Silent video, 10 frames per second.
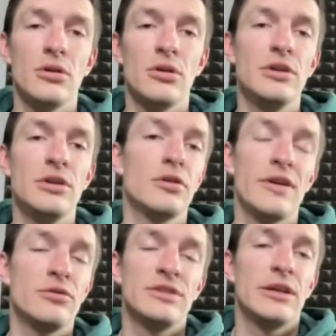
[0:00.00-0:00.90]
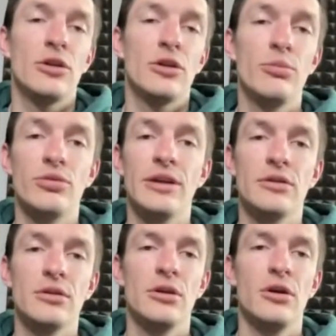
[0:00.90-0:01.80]
needs of every single
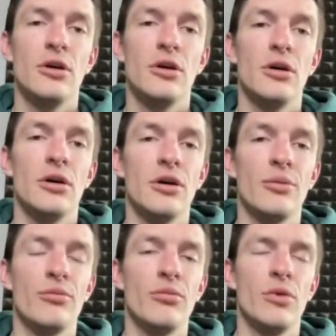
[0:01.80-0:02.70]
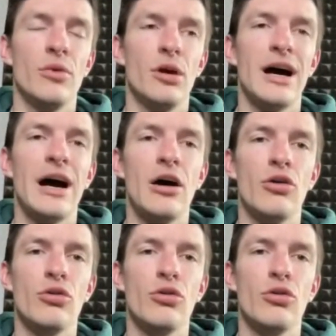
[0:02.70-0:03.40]
operator, how